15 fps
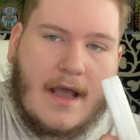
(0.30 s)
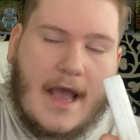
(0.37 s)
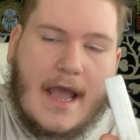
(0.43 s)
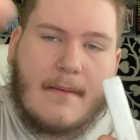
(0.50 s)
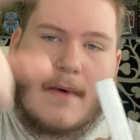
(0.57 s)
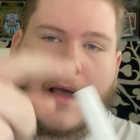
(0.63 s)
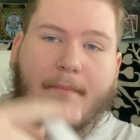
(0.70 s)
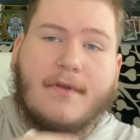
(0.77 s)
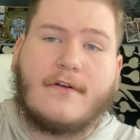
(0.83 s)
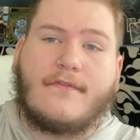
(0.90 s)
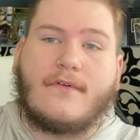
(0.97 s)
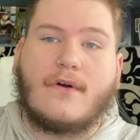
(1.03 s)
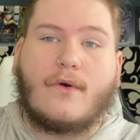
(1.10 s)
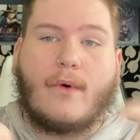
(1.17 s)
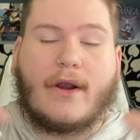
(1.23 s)
Hey, my
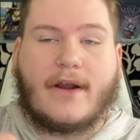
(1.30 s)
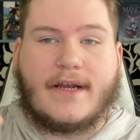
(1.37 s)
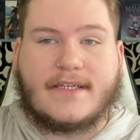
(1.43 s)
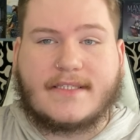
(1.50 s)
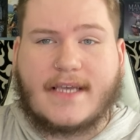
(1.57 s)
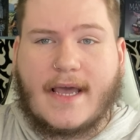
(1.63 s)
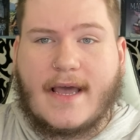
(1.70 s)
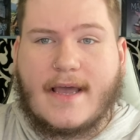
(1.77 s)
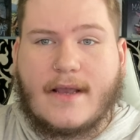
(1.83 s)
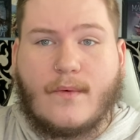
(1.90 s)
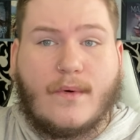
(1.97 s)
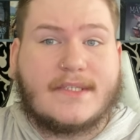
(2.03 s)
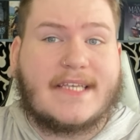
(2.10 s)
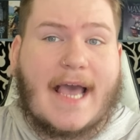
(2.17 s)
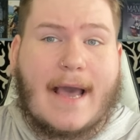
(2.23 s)
beautiful Aquarius gang,
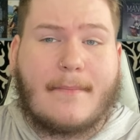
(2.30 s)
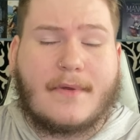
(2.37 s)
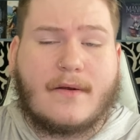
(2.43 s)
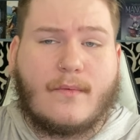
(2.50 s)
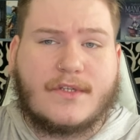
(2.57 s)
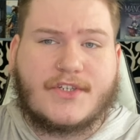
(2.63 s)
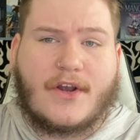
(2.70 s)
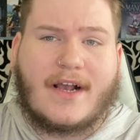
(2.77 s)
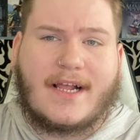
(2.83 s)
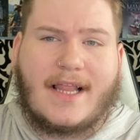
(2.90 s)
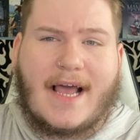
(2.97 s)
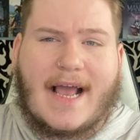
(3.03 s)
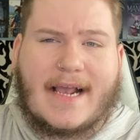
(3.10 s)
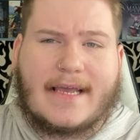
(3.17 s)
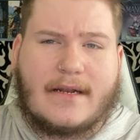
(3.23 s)
what's happening, what's
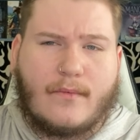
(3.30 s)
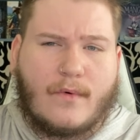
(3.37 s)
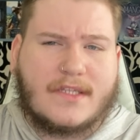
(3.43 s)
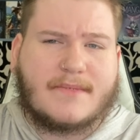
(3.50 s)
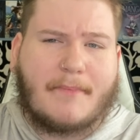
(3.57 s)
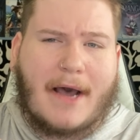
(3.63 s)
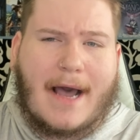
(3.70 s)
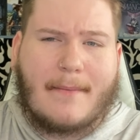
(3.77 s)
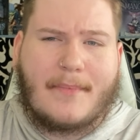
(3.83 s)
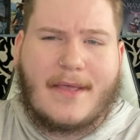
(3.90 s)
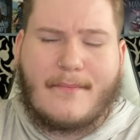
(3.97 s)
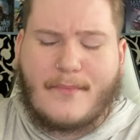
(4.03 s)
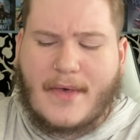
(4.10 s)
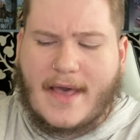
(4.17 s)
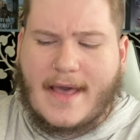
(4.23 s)
crack-a-lackin', and what's
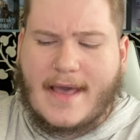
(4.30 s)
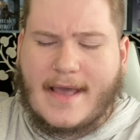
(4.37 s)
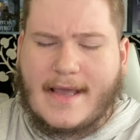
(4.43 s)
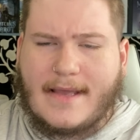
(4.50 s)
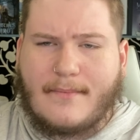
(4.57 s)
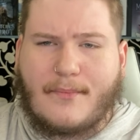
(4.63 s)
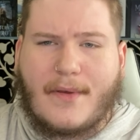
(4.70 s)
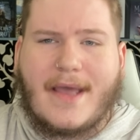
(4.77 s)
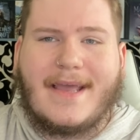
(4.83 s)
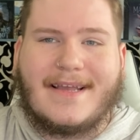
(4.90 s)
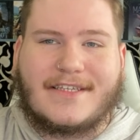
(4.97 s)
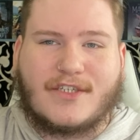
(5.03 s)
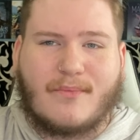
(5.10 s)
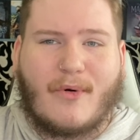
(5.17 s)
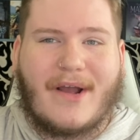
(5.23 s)
poppin', baby?
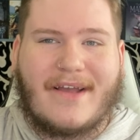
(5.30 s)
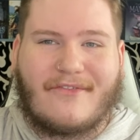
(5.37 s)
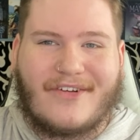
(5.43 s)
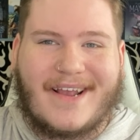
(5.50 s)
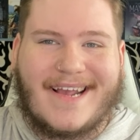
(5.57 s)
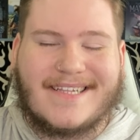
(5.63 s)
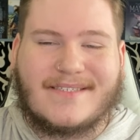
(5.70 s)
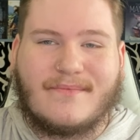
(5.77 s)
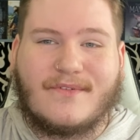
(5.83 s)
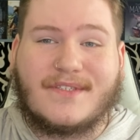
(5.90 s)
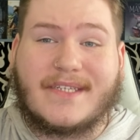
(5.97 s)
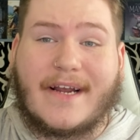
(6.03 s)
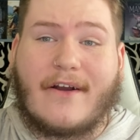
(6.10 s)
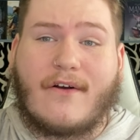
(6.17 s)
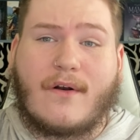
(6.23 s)
It's your boy, I'm for
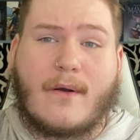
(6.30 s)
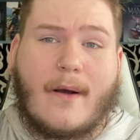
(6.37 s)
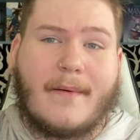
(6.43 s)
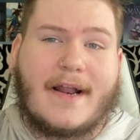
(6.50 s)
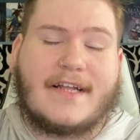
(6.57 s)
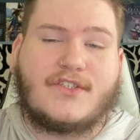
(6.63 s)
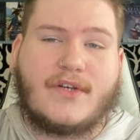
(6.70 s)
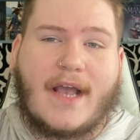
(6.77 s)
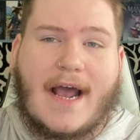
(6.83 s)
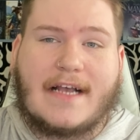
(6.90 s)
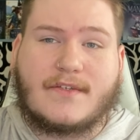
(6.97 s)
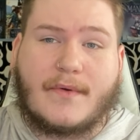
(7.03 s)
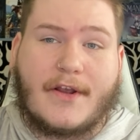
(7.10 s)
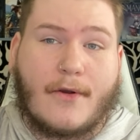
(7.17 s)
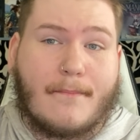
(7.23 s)
CancerMoonsTarot, and I'm coming at you
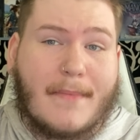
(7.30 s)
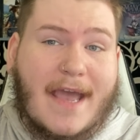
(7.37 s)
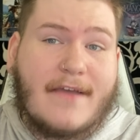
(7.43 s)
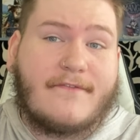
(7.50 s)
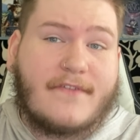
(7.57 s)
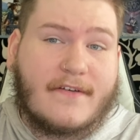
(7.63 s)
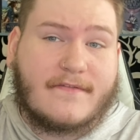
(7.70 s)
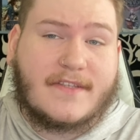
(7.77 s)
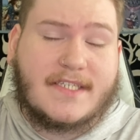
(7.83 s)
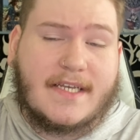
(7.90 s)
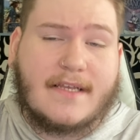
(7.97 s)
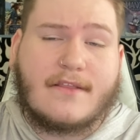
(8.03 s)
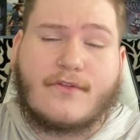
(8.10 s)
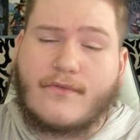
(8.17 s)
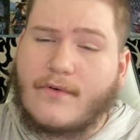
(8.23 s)
guys with your May
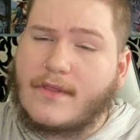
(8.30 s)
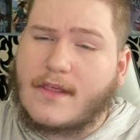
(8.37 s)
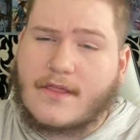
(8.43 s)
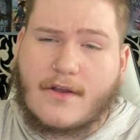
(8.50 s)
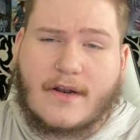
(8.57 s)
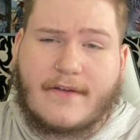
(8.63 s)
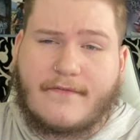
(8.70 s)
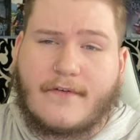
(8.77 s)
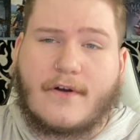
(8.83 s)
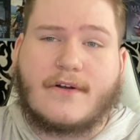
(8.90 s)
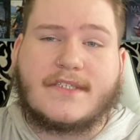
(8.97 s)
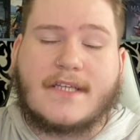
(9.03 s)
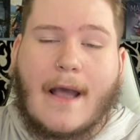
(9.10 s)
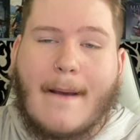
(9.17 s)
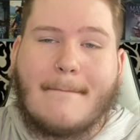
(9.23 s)
15th through the
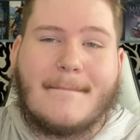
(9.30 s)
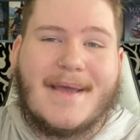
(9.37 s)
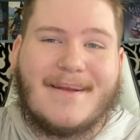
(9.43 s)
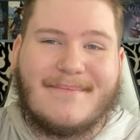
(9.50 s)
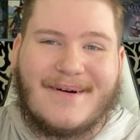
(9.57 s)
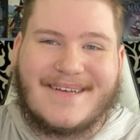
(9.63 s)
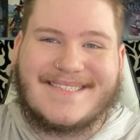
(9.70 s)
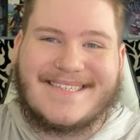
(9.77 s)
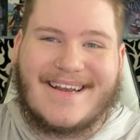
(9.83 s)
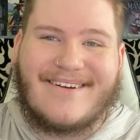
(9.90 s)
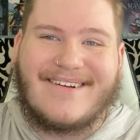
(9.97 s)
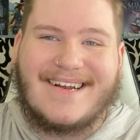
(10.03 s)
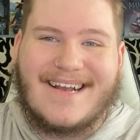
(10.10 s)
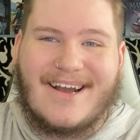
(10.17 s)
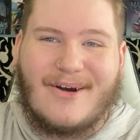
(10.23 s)
31st mid-month
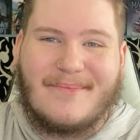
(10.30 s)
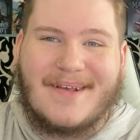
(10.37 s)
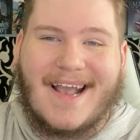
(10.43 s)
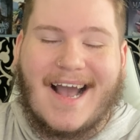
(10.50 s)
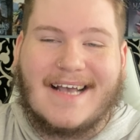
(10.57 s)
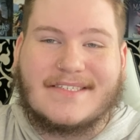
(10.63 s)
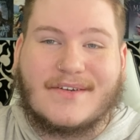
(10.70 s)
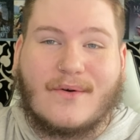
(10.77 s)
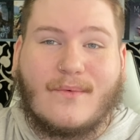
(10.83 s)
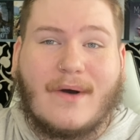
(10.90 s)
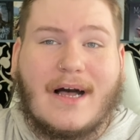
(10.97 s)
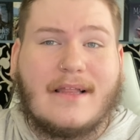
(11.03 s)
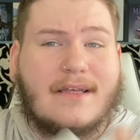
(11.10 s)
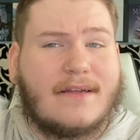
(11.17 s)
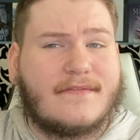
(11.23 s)
tarot reading. I hope you guys are
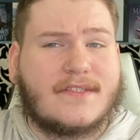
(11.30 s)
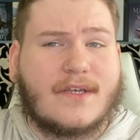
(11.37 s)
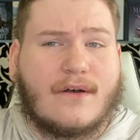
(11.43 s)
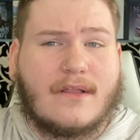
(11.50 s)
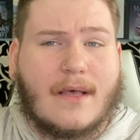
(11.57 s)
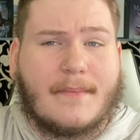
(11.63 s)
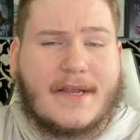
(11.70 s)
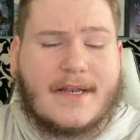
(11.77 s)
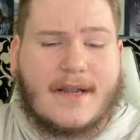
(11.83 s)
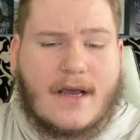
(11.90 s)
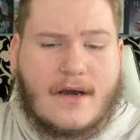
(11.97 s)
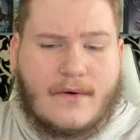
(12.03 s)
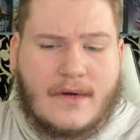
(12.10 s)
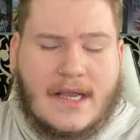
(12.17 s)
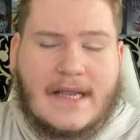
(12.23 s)
well, and if so, let me
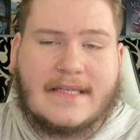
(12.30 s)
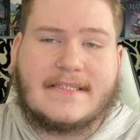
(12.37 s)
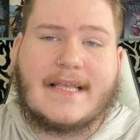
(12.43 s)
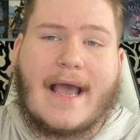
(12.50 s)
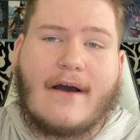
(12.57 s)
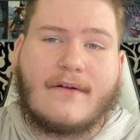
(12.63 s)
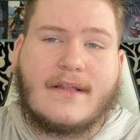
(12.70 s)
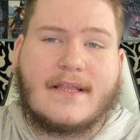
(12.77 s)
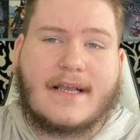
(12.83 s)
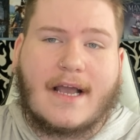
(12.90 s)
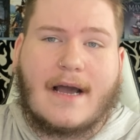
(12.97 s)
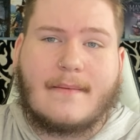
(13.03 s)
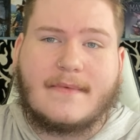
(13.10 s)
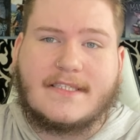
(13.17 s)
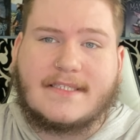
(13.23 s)
know down in the
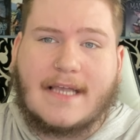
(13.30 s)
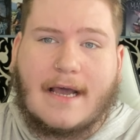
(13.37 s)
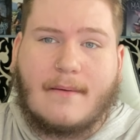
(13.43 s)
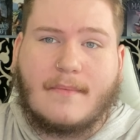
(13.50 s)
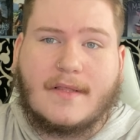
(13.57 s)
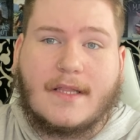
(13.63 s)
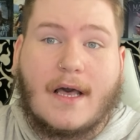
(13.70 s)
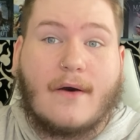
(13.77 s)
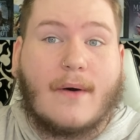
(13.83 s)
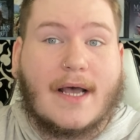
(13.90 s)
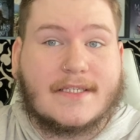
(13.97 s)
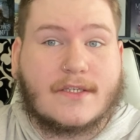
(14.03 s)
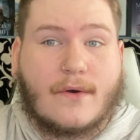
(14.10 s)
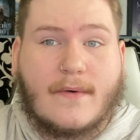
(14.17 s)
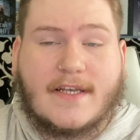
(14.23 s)
comments down below.
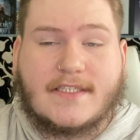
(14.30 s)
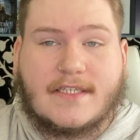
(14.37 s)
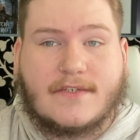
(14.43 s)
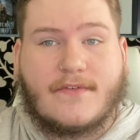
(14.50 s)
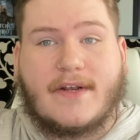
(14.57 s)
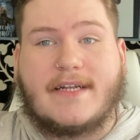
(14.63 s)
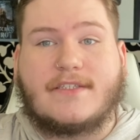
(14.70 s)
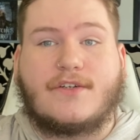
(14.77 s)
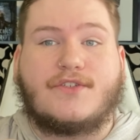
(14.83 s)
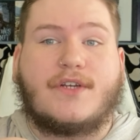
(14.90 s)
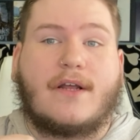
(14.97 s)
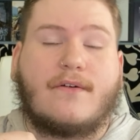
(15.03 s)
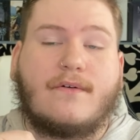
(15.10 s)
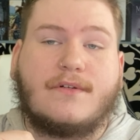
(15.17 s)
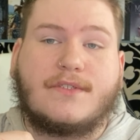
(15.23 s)
As always, these readings are
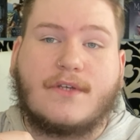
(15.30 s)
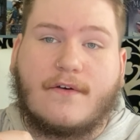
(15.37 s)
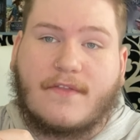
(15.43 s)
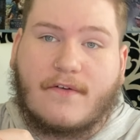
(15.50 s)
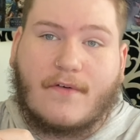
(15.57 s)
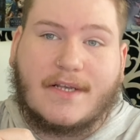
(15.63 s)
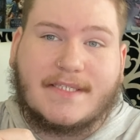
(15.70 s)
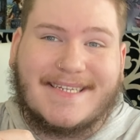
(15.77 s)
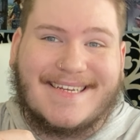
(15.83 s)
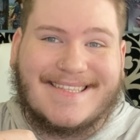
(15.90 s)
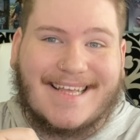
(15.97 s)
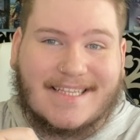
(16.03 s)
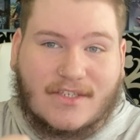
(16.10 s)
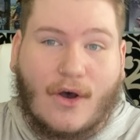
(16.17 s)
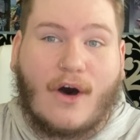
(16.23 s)
general, so if they resonate,
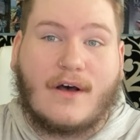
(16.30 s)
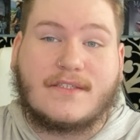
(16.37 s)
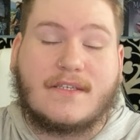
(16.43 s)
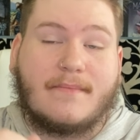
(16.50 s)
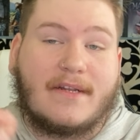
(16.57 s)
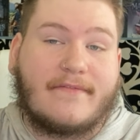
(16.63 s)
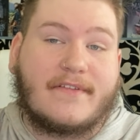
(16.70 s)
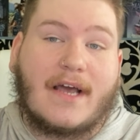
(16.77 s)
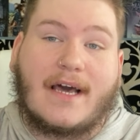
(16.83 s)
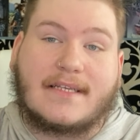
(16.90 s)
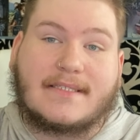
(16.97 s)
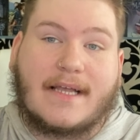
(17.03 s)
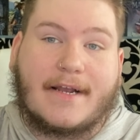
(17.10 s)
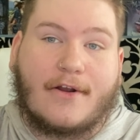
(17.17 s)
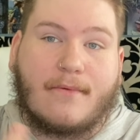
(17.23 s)
that's awesome, and if not,
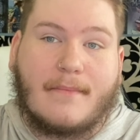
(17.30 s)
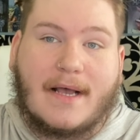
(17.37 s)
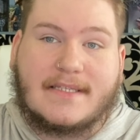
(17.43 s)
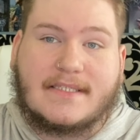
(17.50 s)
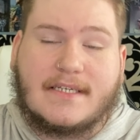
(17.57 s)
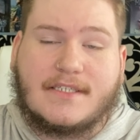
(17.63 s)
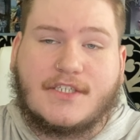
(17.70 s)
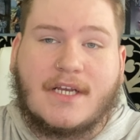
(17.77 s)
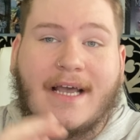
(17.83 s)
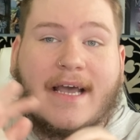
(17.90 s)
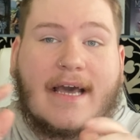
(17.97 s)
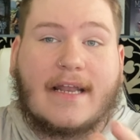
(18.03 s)
it's not your message.